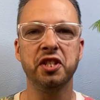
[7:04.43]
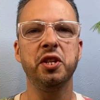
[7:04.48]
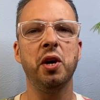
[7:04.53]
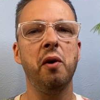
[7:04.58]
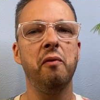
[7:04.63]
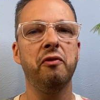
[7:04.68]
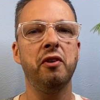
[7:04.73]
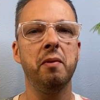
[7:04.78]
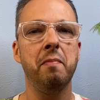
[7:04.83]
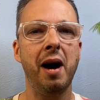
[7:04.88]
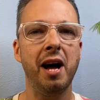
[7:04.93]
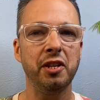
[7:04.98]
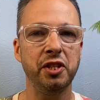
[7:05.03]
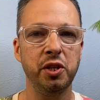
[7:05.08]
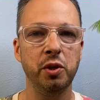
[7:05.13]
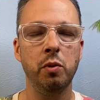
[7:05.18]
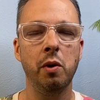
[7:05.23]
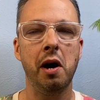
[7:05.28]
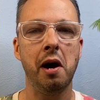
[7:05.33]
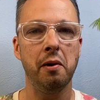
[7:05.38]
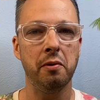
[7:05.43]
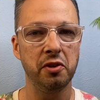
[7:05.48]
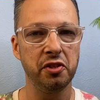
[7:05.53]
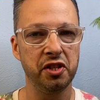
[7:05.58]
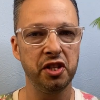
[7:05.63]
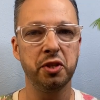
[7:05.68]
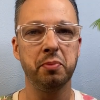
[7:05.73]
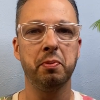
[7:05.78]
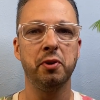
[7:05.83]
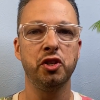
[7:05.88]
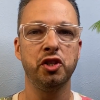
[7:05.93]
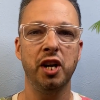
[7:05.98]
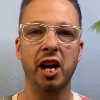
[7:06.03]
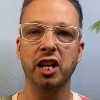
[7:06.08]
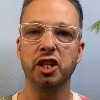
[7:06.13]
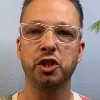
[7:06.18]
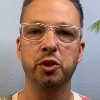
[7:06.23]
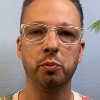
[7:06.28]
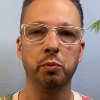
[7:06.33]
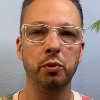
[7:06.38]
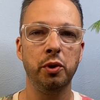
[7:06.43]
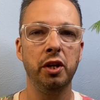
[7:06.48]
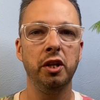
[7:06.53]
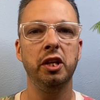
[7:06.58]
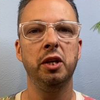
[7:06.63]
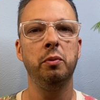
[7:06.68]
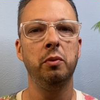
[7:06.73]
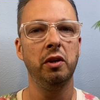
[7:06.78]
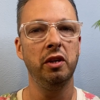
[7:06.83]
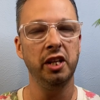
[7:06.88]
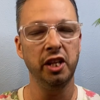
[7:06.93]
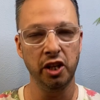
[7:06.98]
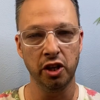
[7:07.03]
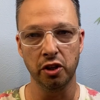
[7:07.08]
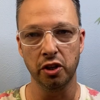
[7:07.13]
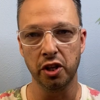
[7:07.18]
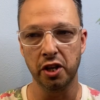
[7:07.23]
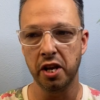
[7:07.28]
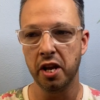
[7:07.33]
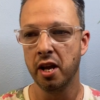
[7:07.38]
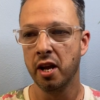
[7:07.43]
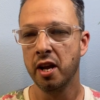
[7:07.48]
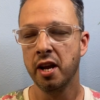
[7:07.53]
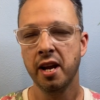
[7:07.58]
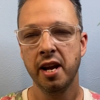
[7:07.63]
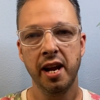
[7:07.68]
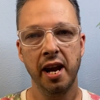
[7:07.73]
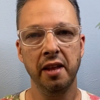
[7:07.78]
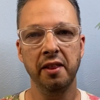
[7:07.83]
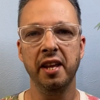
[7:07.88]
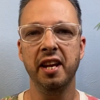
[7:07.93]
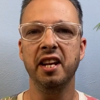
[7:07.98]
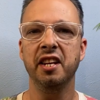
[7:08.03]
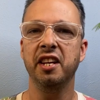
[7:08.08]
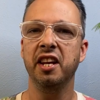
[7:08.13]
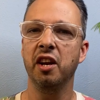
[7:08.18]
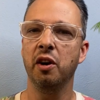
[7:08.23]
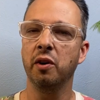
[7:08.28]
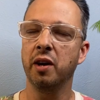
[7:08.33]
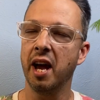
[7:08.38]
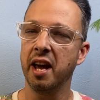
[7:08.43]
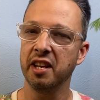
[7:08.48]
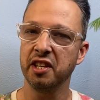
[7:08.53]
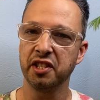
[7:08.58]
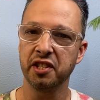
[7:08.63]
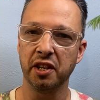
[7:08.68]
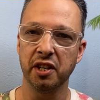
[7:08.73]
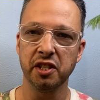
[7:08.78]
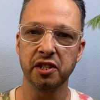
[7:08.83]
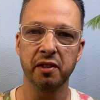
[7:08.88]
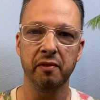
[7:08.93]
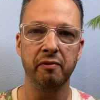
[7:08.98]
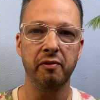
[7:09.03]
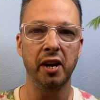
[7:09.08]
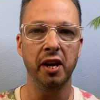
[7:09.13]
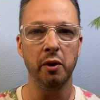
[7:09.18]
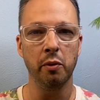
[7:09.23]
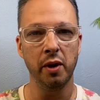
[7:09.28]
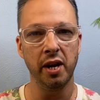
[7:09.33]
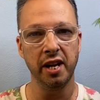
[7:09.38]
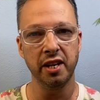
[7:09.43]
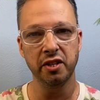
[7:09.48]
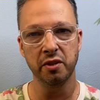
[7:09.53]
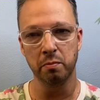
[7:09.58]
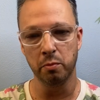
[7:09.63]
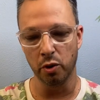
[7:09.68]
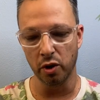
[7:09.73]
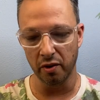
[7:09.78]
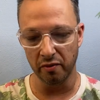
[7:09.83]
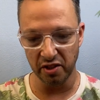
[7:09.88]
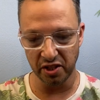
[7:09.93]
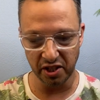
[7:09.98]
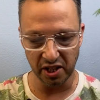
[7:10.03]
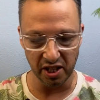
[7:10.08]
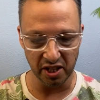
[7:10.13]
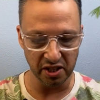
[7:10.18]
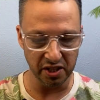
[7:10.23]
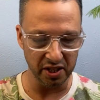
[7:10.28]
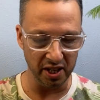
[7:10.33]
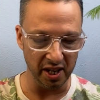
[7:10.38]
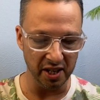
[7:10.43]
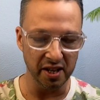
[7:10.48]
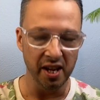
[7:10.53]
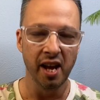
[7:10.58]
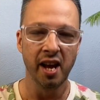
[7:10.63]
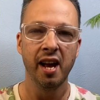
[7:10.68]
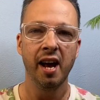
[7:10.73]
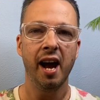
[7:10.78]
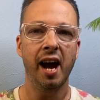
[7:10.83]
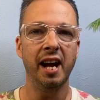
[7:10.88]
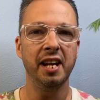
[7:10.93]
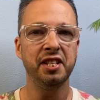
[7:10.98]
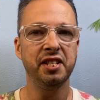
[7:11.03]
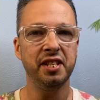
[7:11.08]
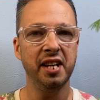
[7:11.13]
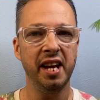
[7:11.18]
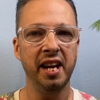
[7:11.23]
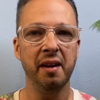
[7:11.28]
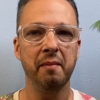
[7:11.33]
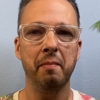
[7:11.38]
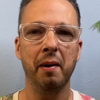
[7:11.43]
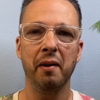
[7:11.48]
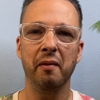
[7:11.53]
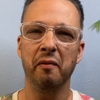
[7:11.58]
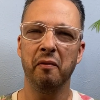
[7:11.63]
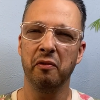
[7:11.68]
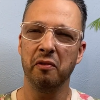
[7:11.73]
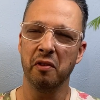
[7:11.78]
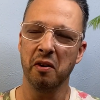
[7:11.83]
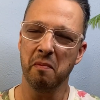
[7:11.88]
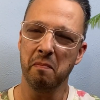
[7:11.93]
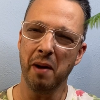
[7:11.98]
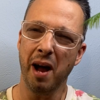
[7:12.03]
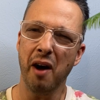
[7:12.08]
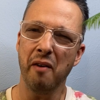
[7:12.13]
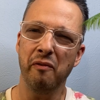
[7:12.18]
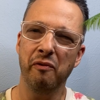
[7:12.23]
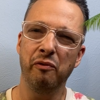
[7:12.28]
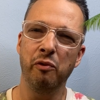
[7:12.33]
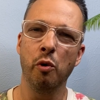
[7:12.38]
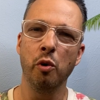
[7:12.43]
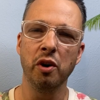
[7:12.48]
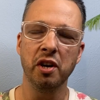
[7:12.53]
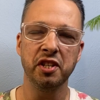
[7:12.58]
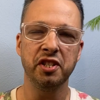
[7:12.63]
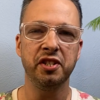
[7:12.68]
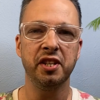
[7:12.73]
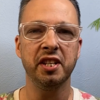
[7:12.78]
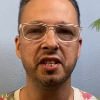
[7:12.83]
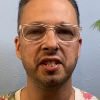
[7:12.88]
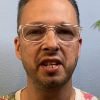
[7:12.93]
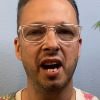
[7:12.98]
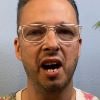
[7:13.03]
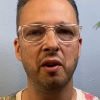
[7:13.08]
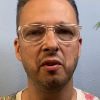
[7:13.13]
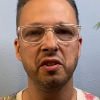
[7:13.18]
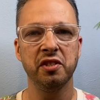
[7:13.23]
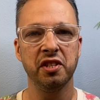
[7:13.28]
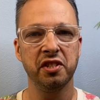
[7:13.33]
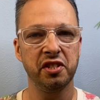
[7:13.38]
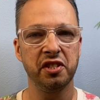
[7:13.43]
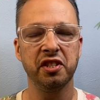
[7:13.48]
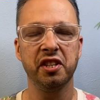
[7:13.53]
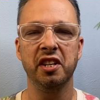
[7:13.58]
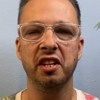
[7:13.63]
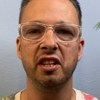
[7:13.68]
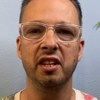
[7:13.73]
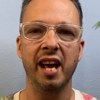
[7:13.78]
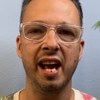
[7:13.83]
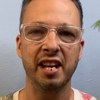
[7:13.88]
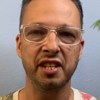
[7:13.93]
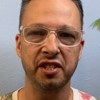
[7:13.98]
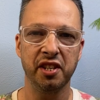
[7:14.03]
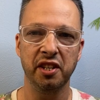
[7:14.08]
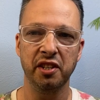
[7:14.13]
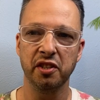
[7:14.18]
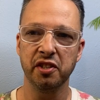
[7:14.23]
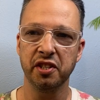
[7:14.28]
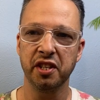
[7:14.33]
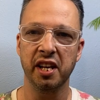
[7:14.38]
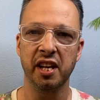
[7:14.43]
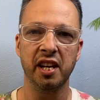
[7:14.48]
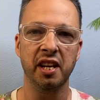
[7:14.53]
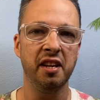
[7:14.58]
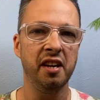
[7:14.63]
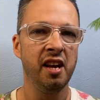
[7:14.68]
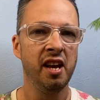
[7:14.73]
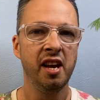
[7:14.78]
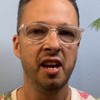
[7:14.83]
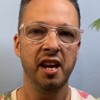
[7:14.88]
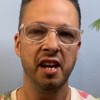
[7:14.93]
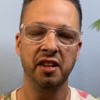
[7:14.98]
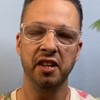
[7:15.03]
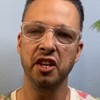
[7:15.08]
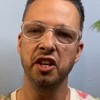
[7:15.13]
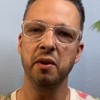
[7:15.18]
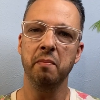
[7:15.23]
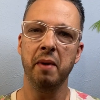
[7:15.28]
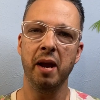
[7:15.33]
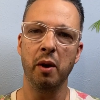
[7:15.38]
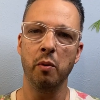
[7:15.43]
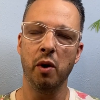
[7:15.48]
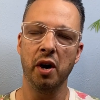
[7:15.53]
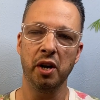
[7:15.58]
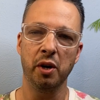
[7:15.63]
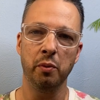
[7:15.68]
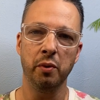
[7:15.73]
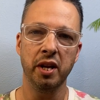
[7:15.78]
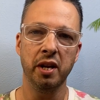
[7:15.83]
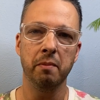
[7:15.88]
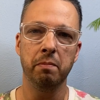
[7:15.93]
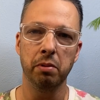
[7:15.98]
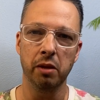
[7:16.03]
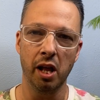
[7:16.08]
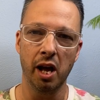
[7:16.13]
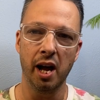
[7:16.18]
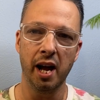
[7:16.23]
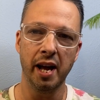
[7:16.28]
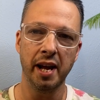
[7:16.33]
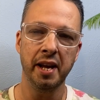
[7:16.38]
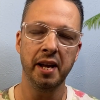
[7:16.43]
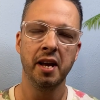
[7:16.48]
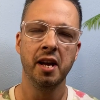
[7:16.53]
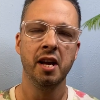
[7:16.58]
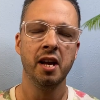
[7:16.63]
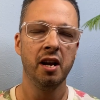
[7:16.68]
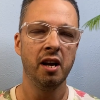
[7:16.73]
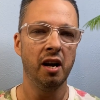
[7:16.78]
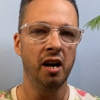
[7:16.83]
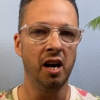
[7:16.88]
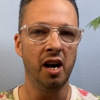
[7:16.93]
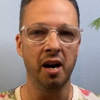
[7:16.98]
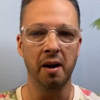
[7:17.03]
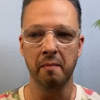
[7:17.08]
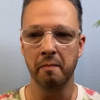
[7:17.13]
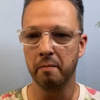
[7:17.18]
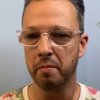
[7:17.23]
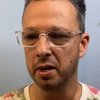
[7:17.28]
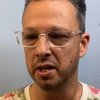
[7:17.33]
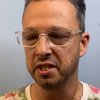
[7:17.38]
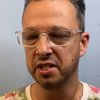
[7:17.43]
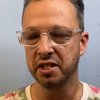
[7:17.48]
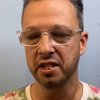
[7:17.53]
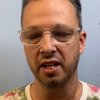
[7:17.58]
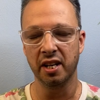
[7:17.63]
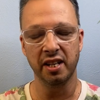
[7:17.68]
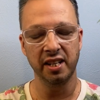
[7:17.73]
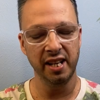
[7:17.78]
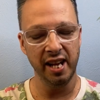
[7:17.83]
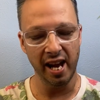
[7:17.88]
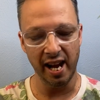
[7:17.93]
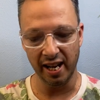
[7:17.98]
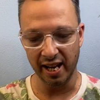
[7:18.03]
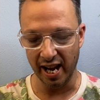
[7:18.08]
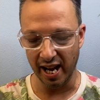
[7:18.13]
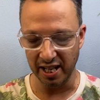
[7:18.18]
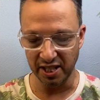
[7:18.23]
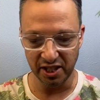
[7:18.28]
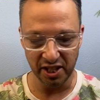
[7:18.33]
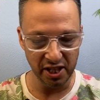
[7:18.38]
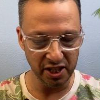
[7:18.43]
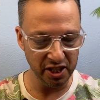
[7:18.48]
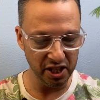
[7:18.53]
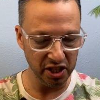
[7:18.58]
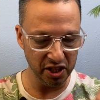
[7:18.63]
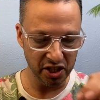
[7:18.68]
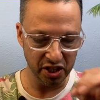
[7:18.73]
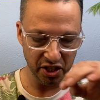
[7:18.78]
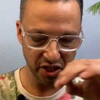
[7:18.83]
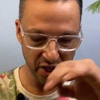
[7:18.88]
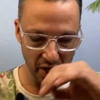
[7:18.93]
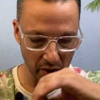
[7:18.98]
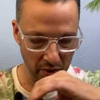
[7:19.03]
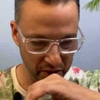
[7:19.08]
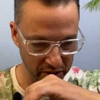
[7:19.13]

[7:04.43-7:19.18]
So for about two hours, this projects really, really good, and then it you know kind of starts to fade away to more of a skin scent. I'd say about about four to six hours. This is going to last on your skin, and then you may want to reapply. Um, but uh, yeah, guys, this is so,